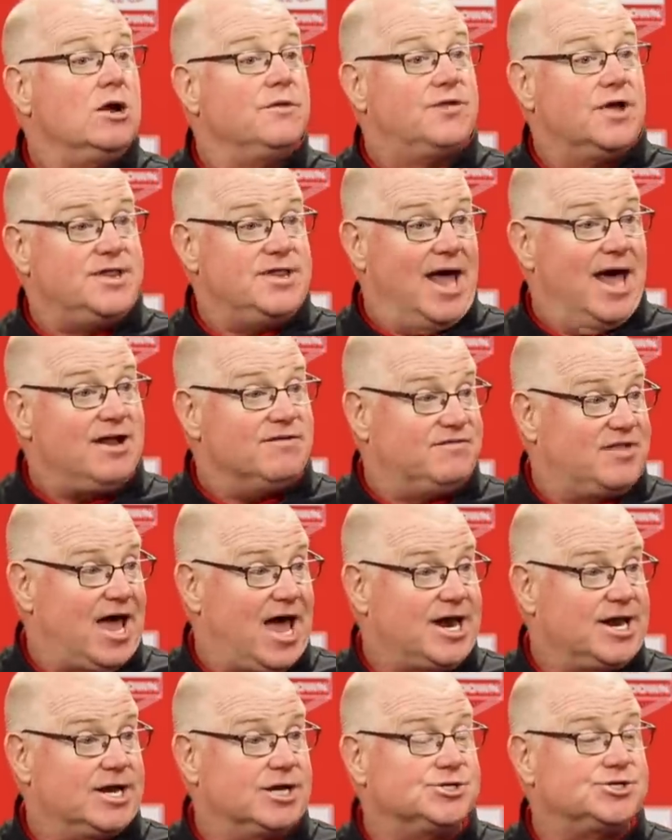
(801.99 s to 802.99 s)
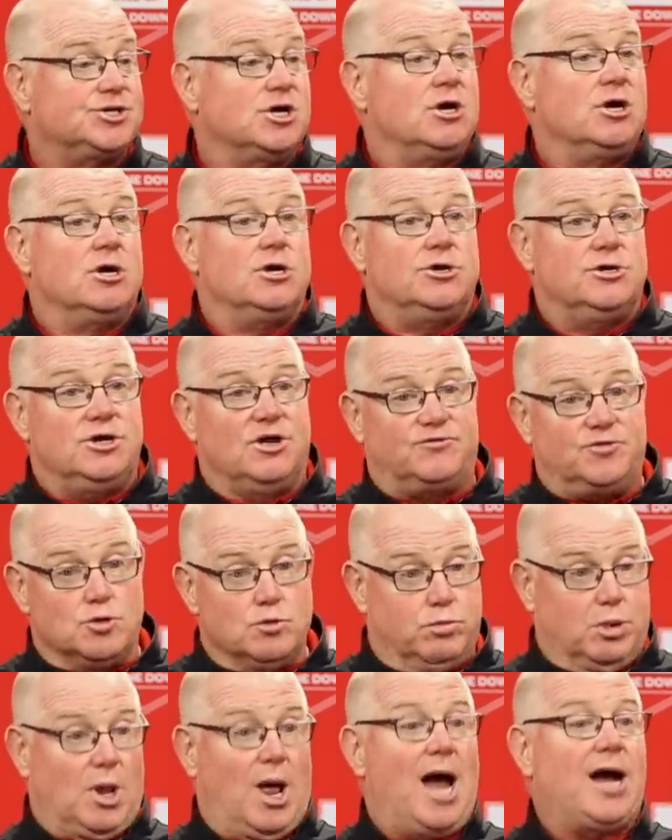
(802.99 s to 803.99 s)
The net of that is, if
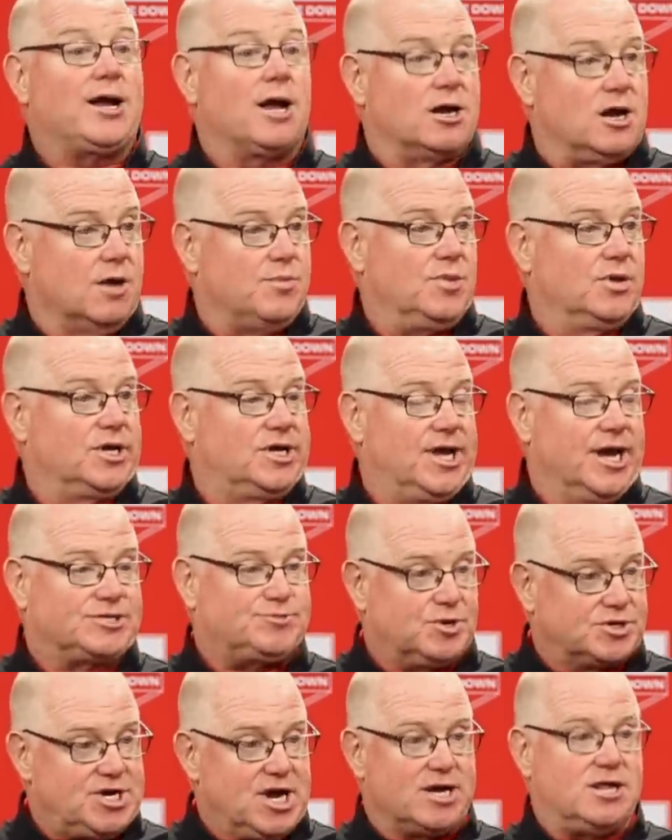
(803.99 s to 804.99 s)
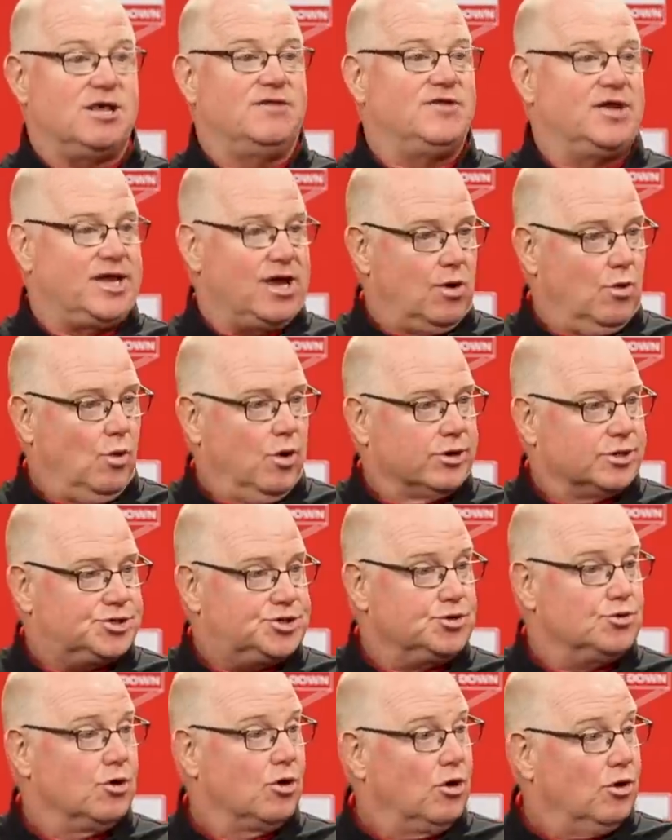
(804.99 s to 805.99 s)
you block a couple of kicks, particularly if you get one or
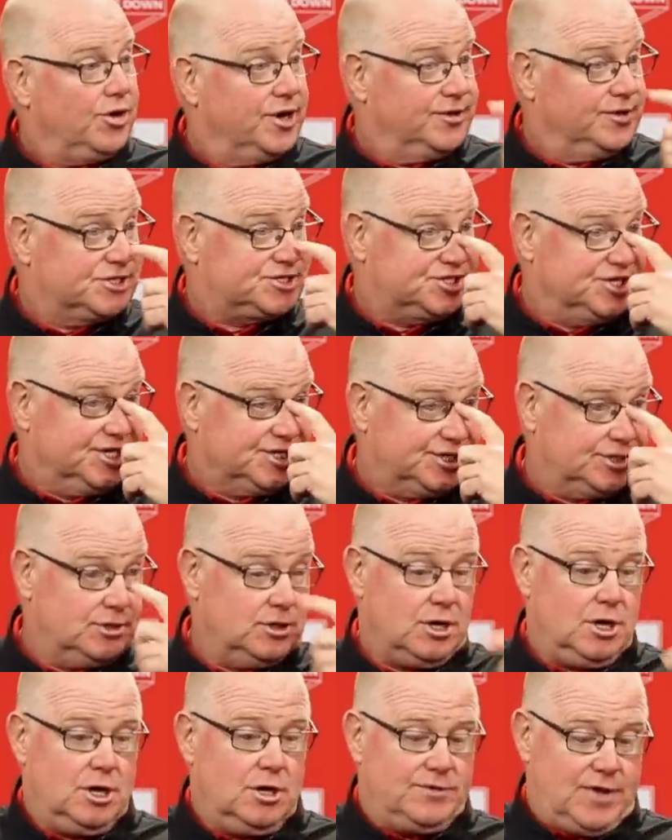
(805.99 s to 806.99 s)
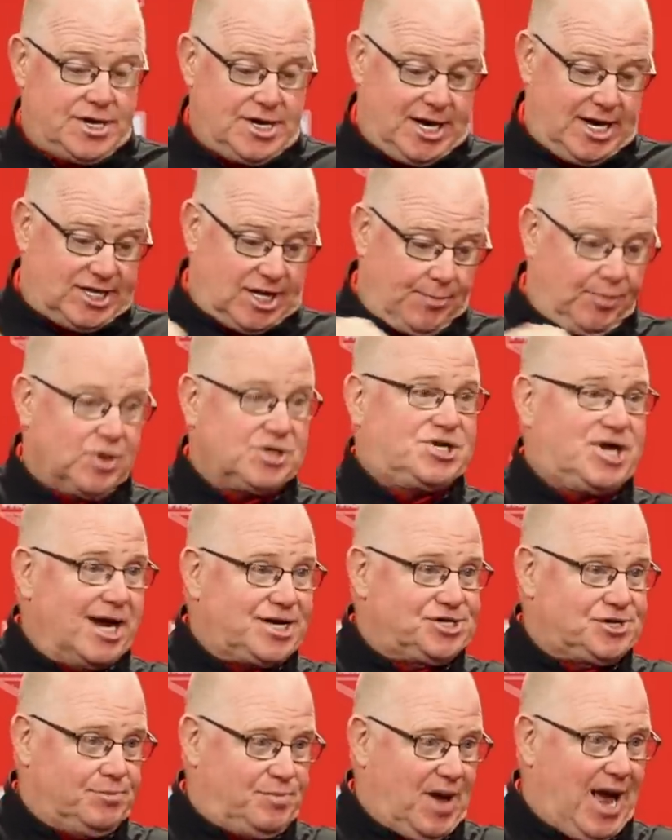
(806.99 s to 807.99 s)
two early in the season, then you get the
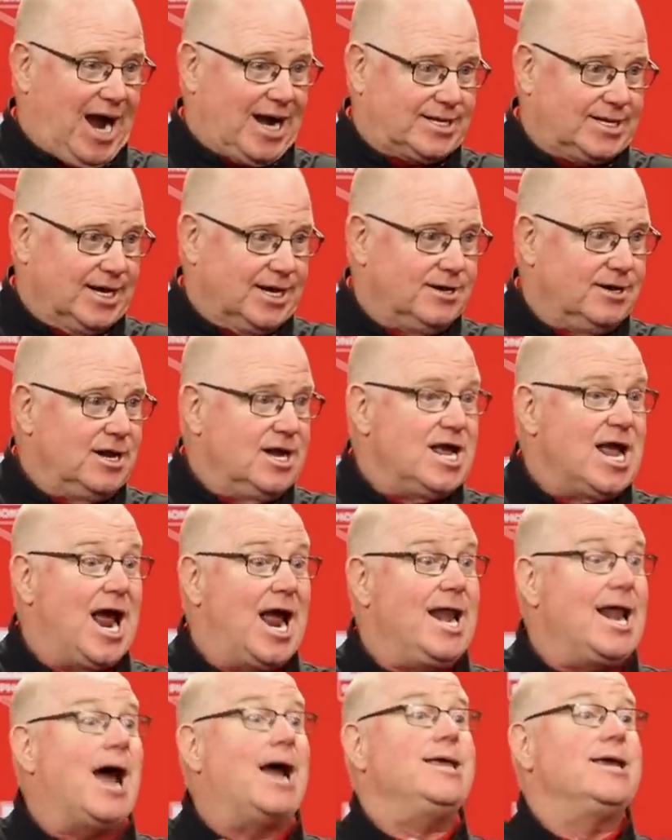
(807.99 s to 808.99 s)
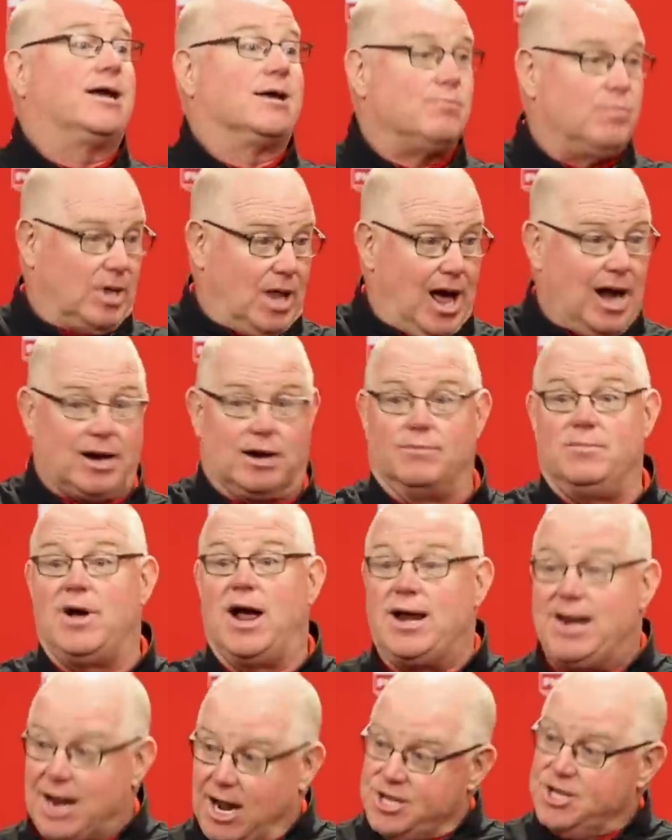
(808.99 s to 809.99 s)
protection packed in, and now you can block them,
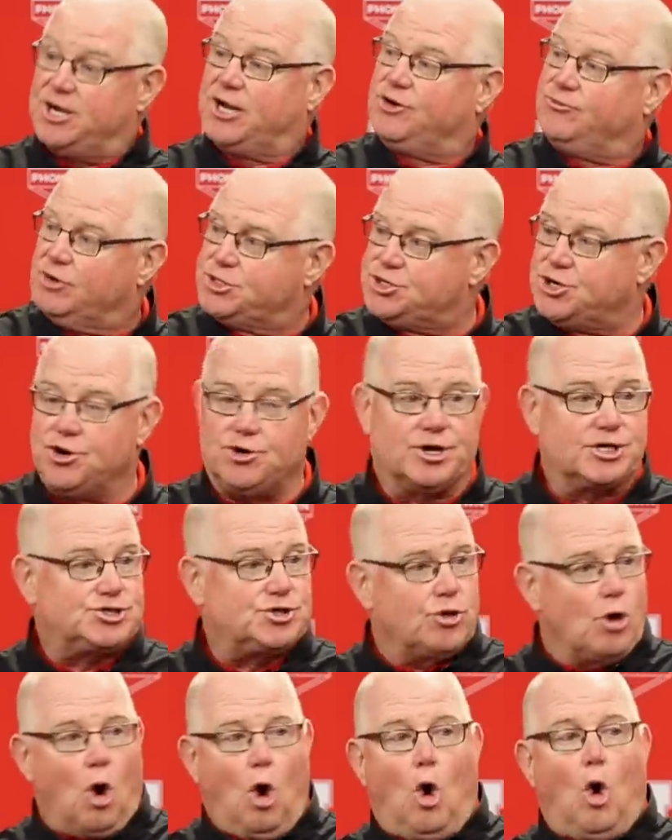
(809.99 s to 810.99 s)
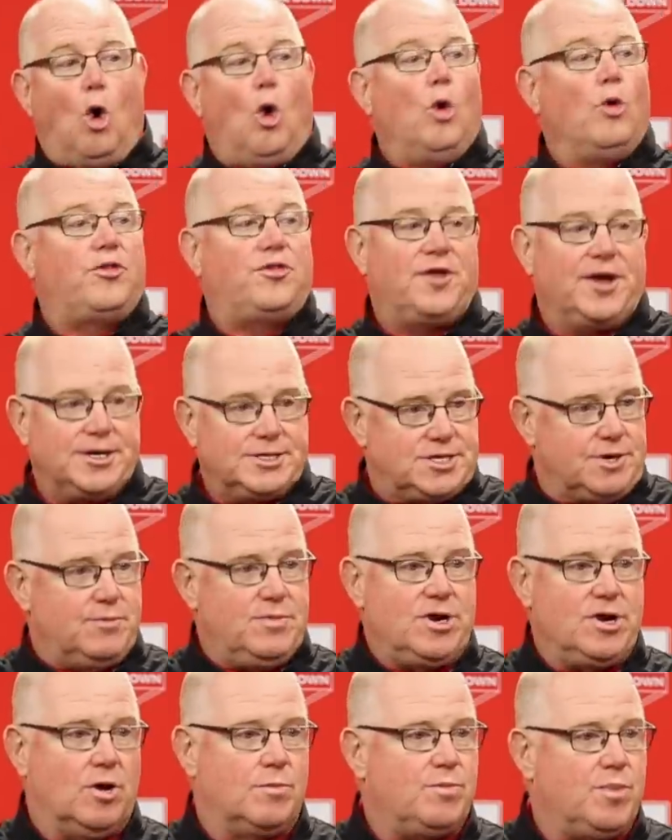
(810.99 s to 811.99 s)
and now you can return it. So the whole thing to
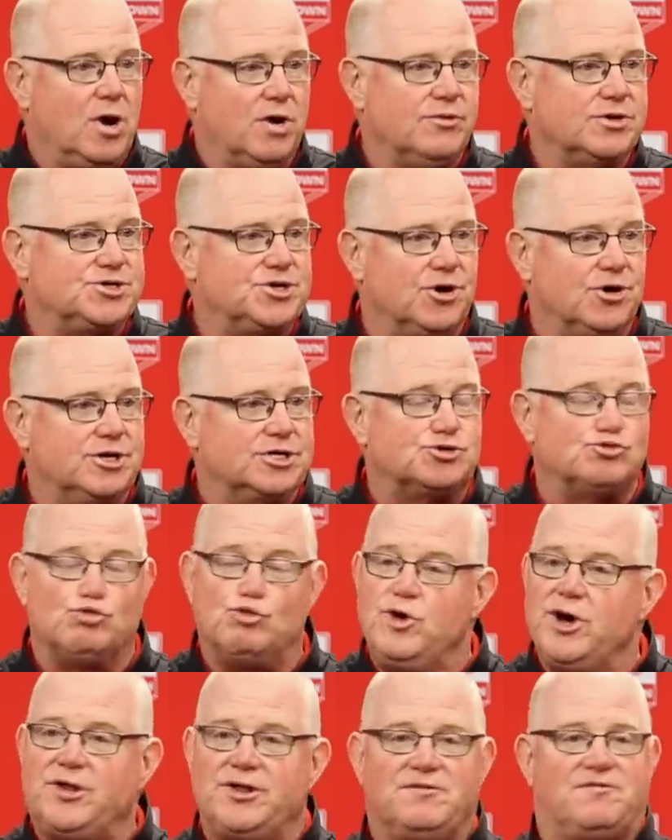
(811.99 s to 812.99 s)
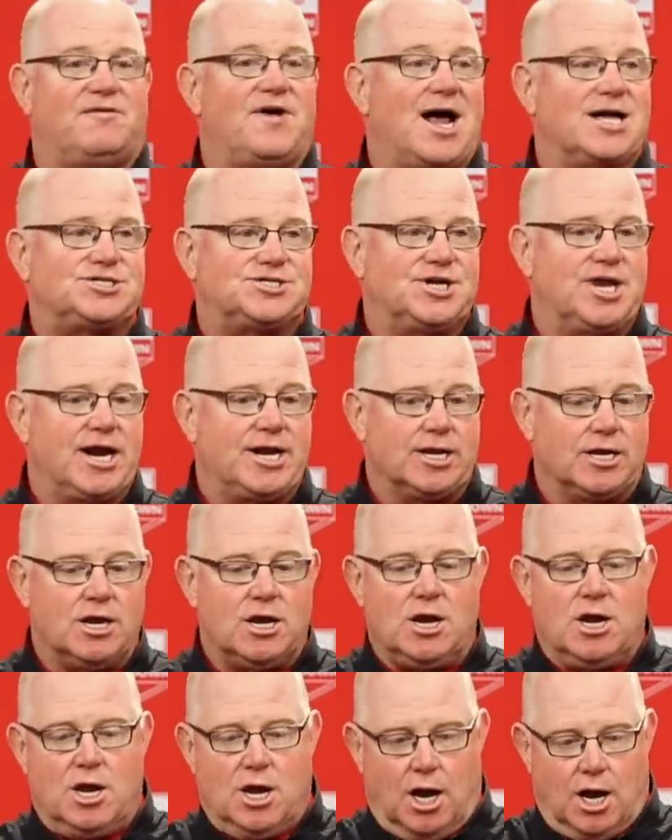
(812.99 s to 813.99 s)
me on punt return is really fascinating
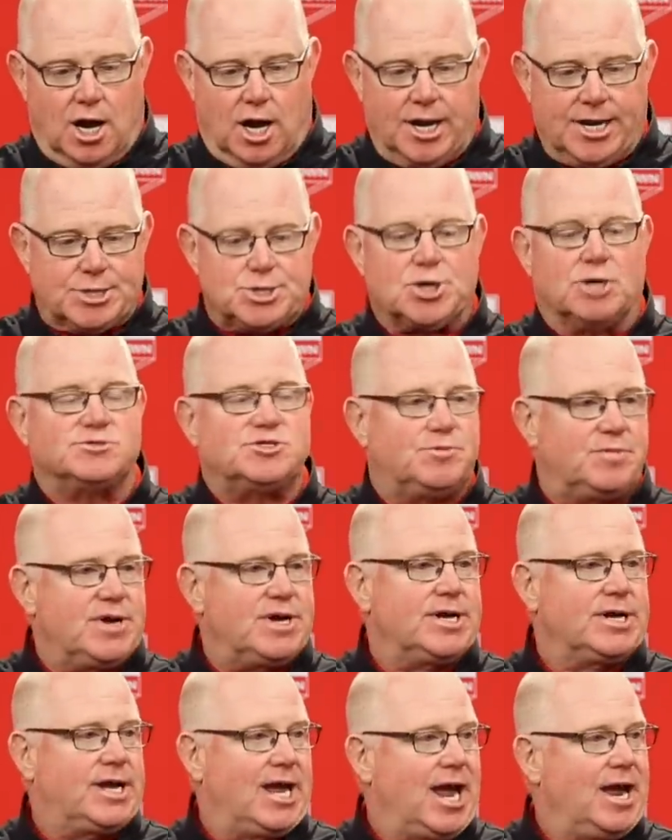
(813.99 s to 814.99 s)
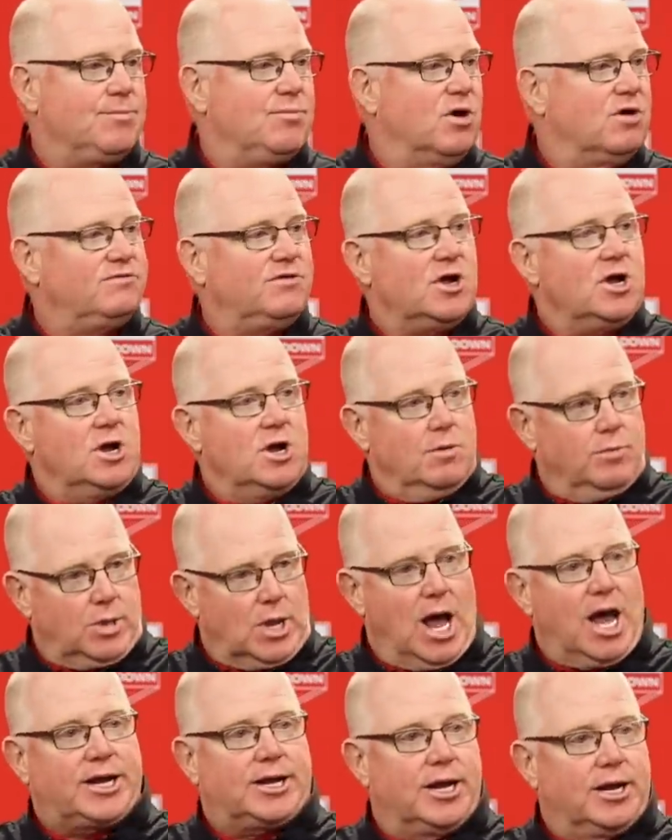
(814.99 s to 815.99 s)
in terms of being a game of
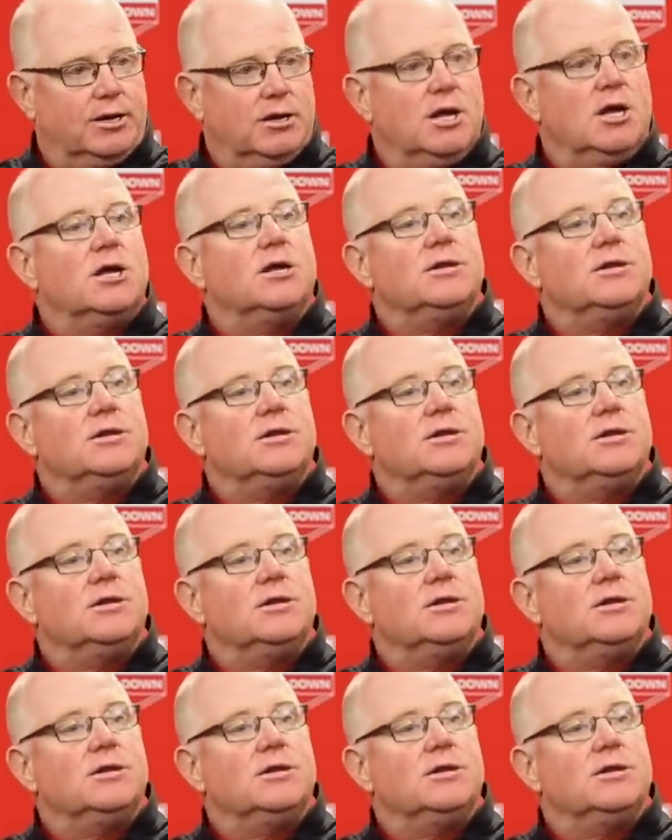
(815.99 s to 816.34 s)
blocking,